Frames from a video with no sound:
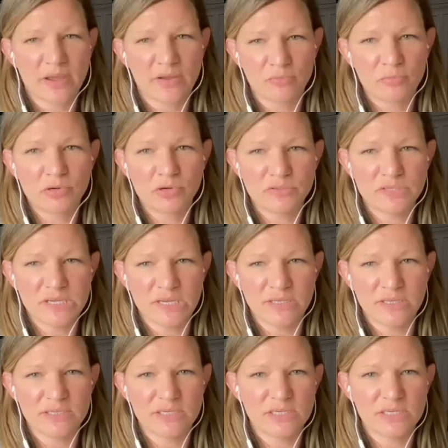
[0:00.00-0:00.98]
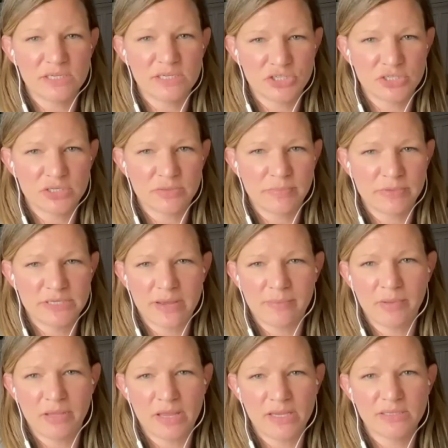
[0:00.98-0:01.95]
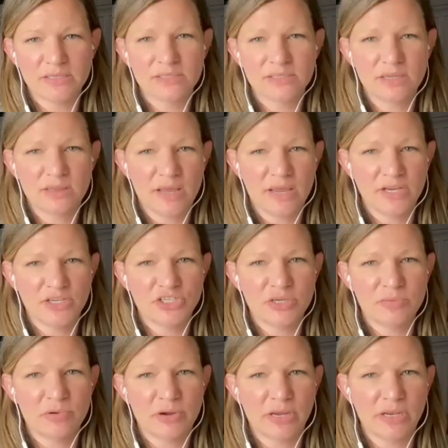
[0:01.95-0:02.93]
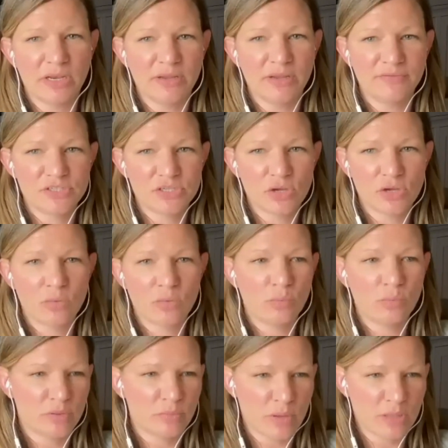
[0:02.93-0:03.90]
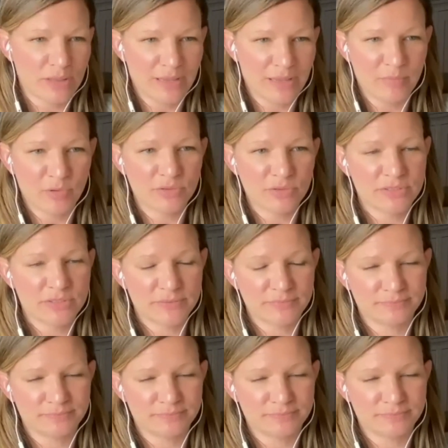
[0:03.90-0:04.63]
of proteins in addition to metabolites in the HD brain? If so, with what labels?